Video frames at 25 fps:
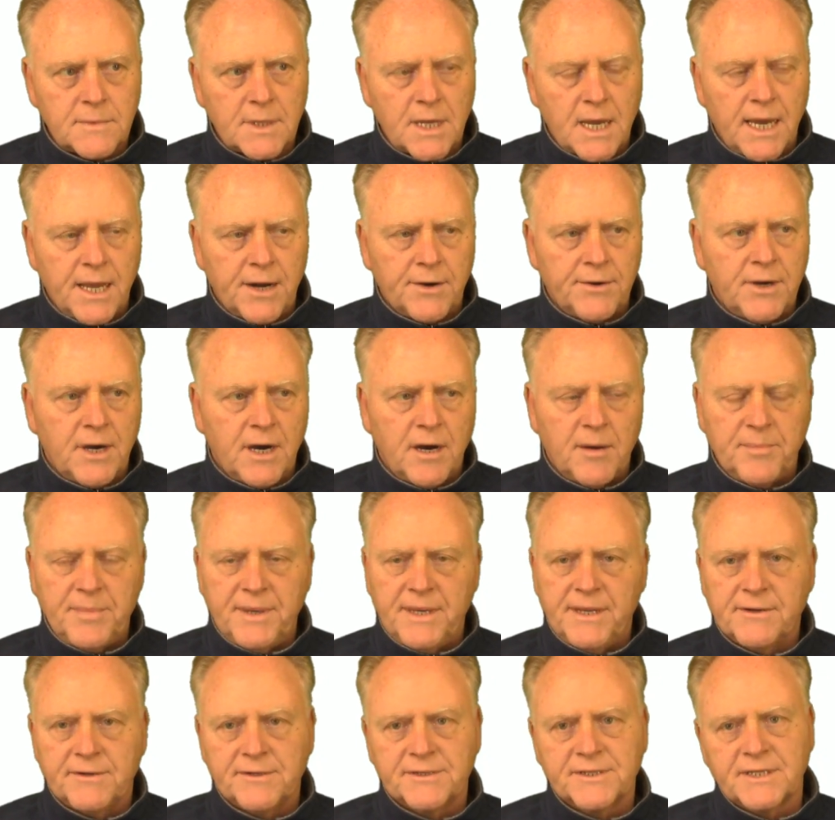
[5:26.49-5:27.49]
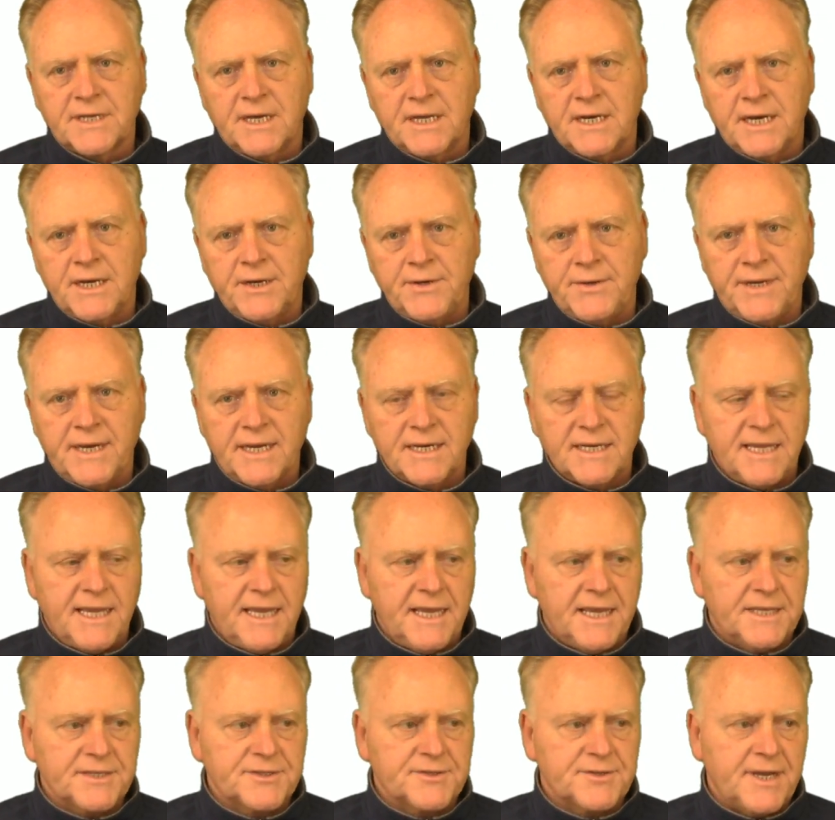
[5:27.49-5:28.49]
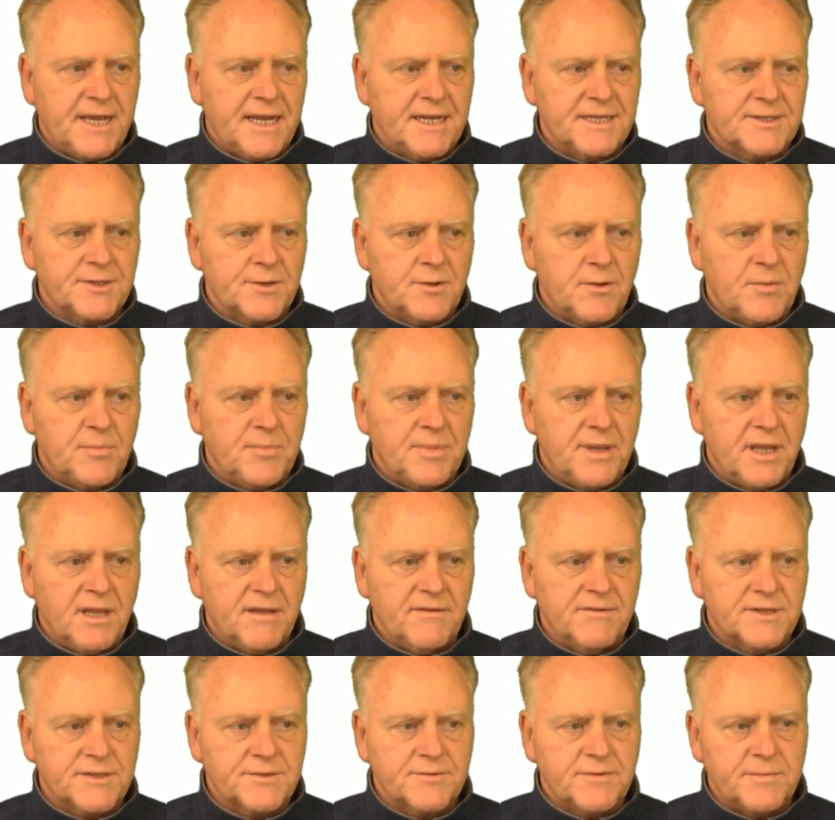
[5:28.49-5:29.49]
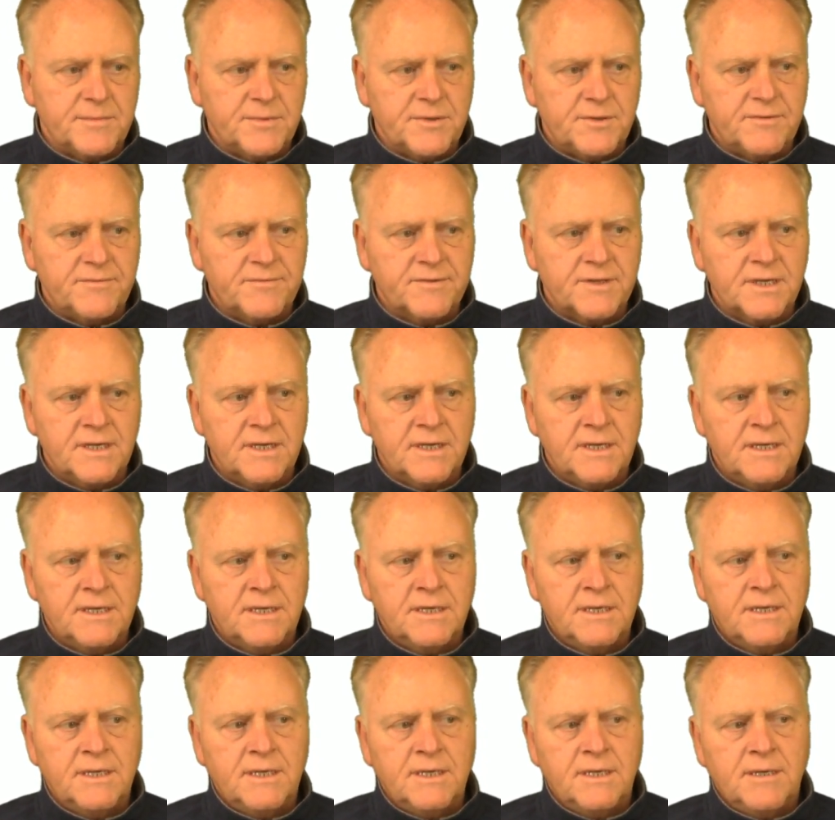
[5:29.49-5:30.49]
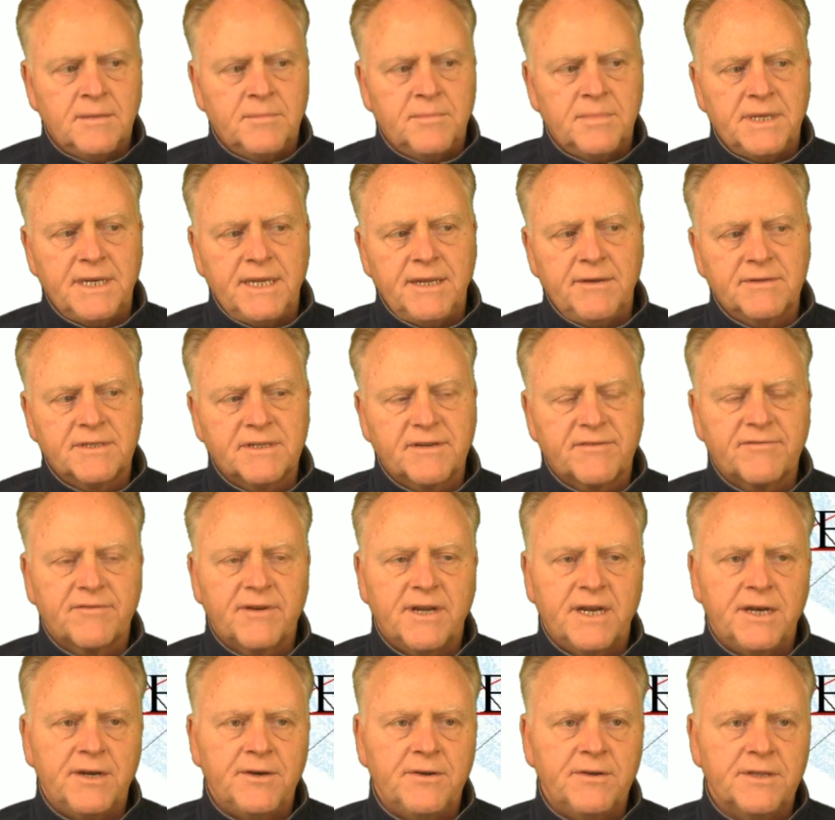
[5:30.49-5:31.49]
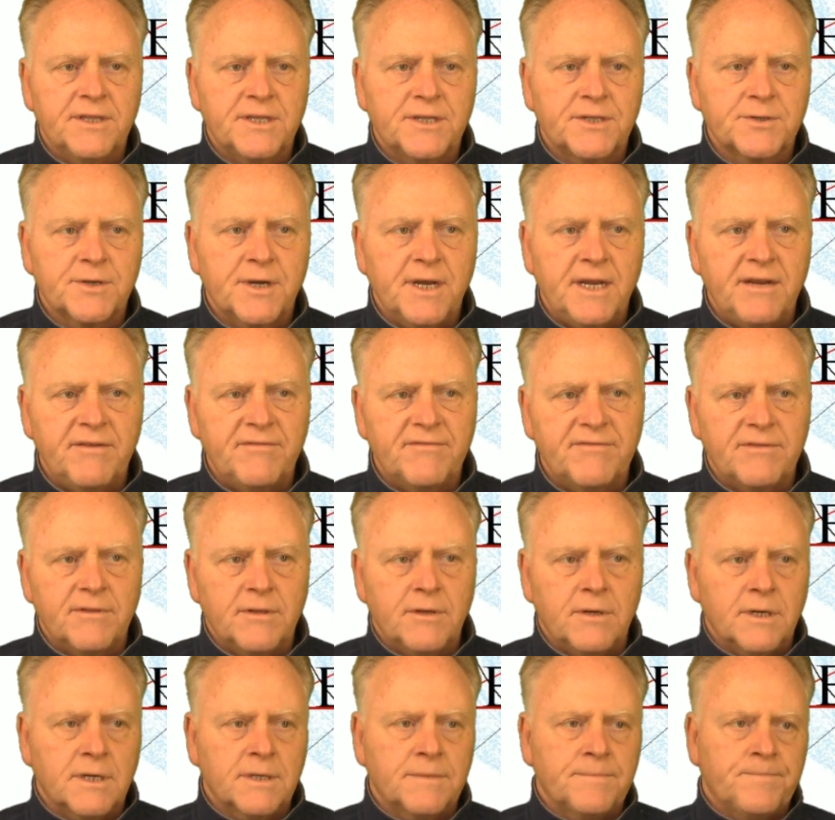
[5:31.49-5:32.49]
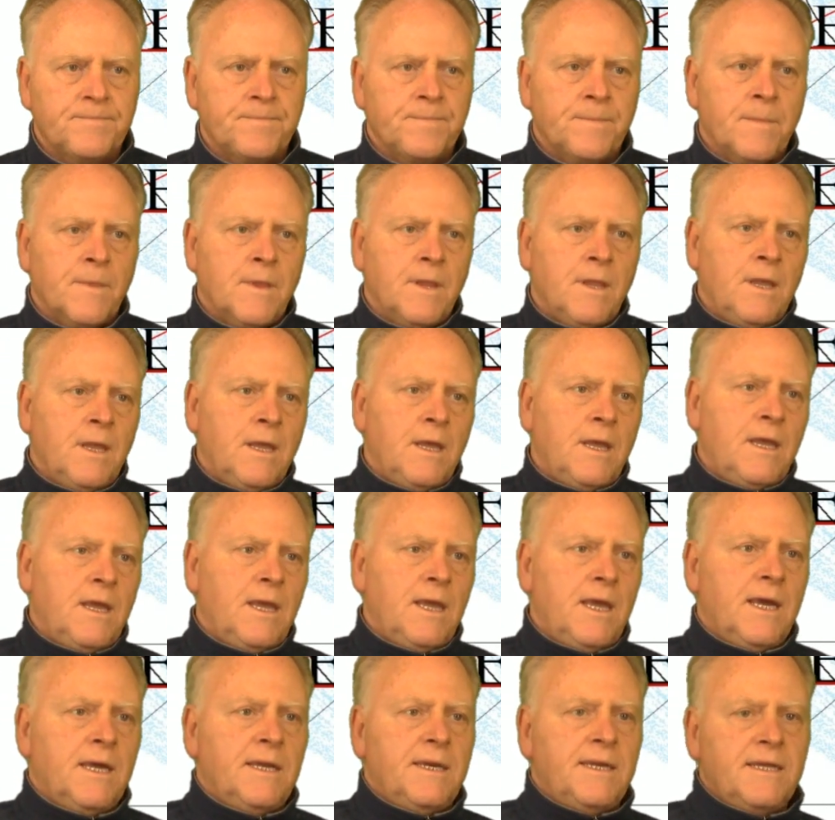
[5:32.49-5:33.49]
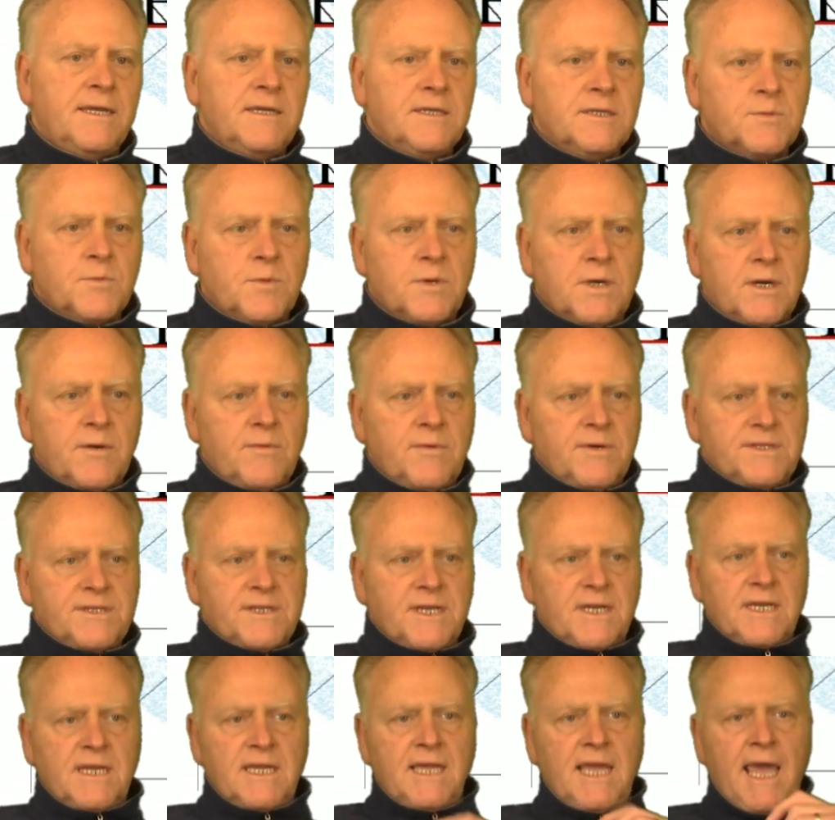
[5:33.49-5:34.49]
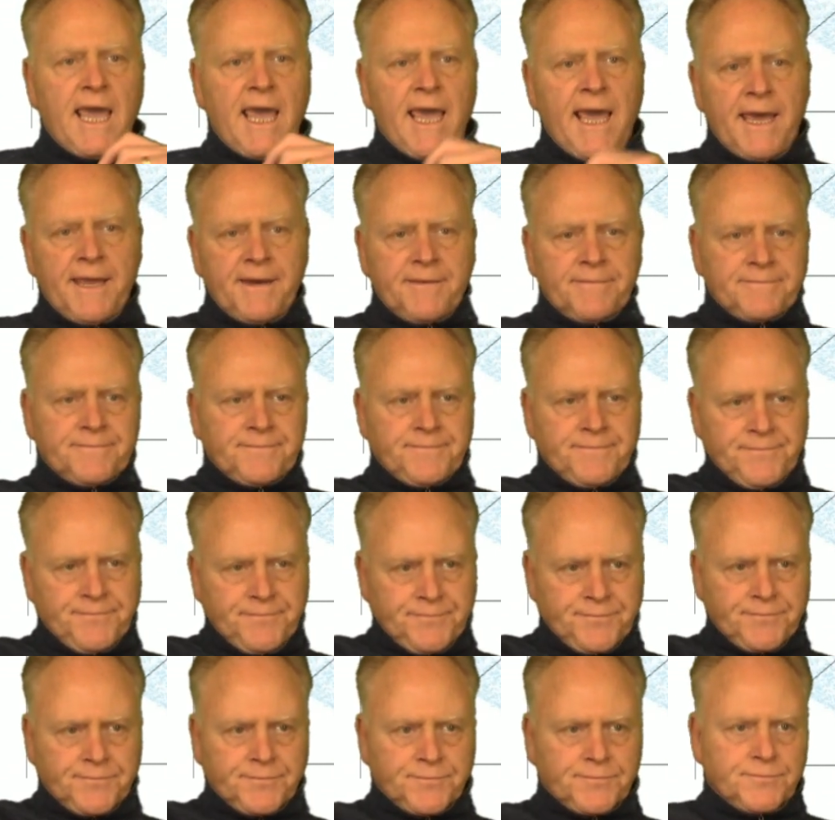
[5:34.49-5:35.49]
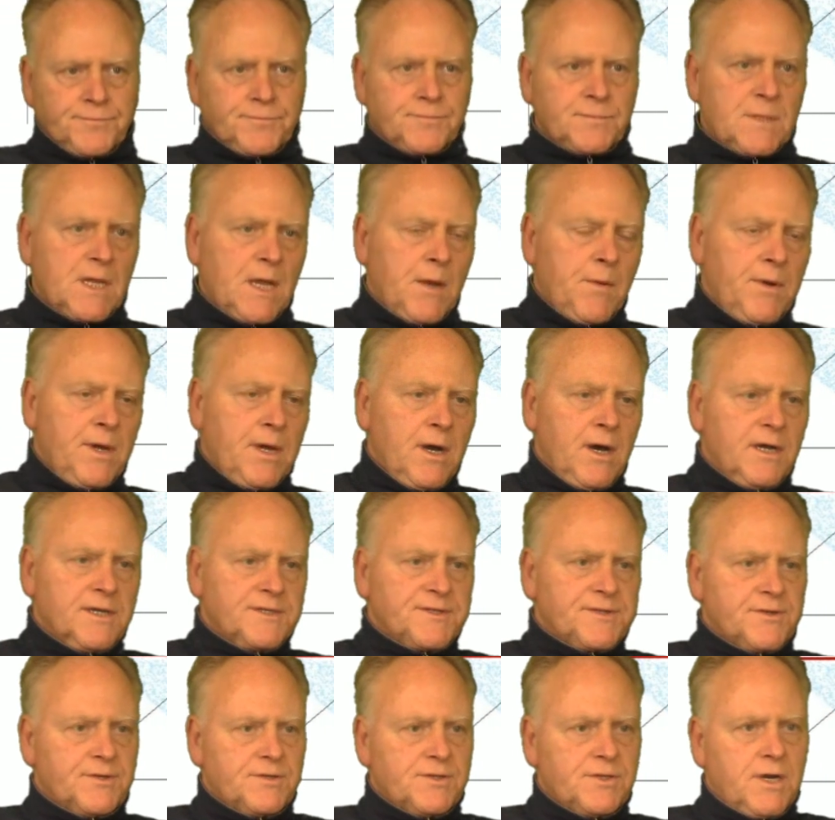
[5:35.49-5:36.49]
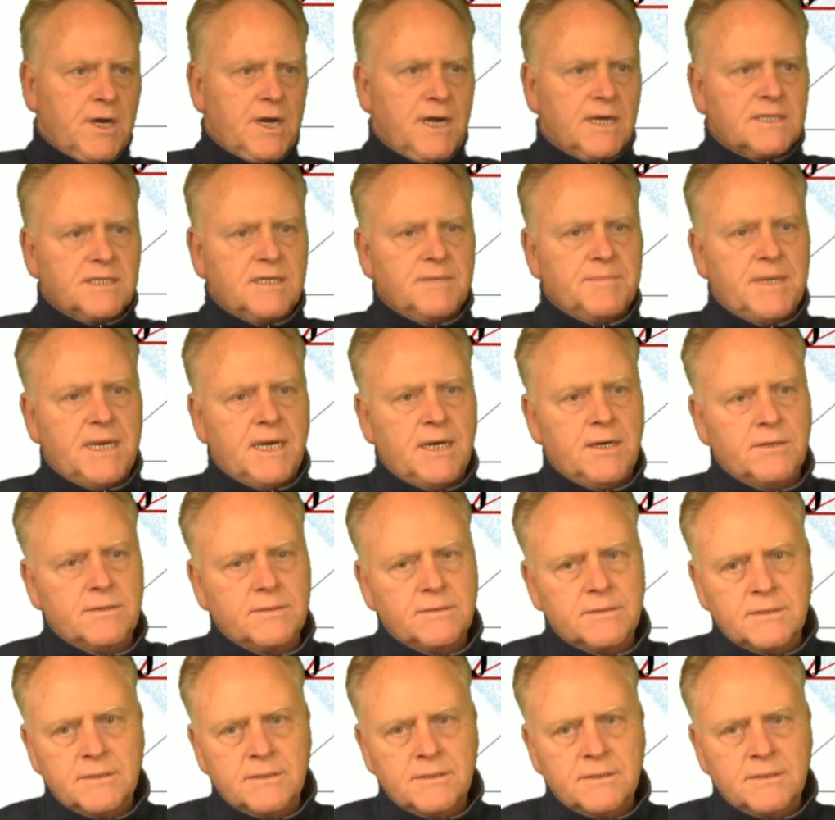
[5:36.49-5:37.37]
I don't know how Peter's done. I knew he had cancer, he had his whole pelvis removed. But he was a friend of mine on the trading floor. And his work was in Gann. And we also talked about